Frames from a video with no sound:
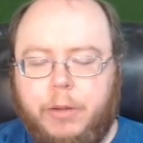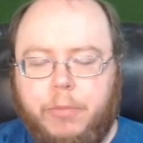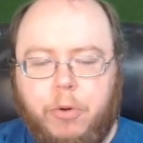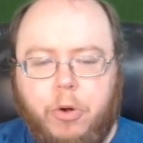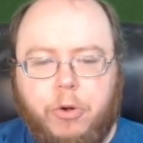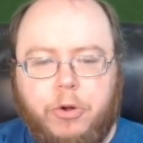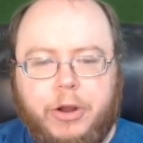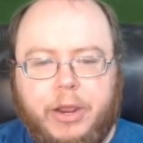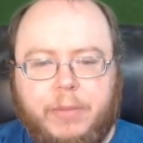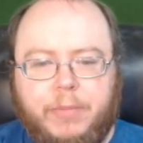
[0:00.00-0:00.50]
a
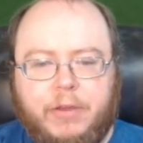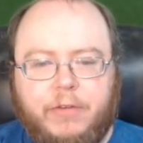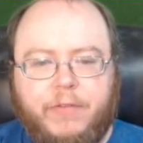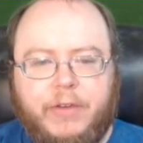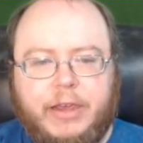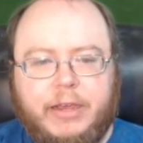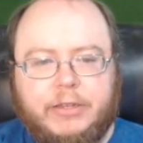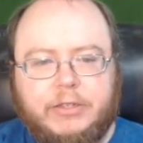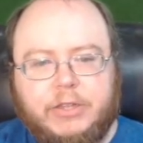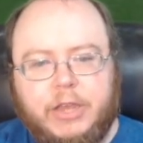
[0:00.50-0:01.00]
prototyping
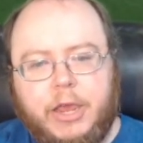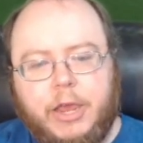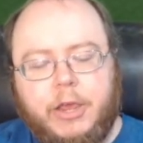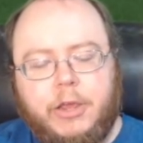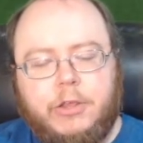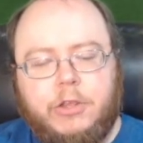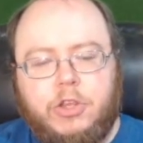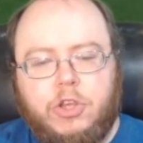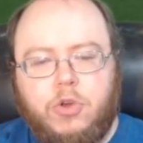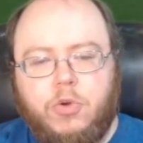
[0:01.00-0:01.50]
phase,
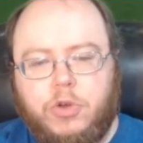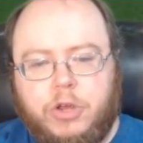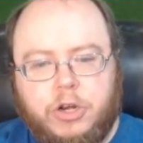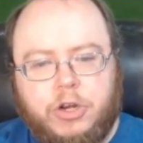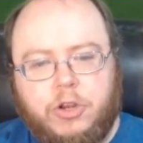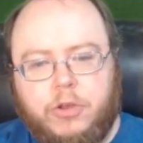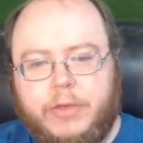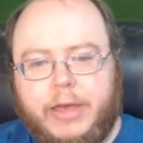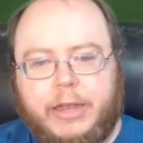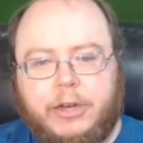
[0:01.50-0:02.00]
you can
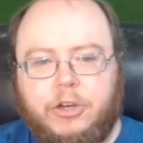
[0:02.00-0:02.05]
do that.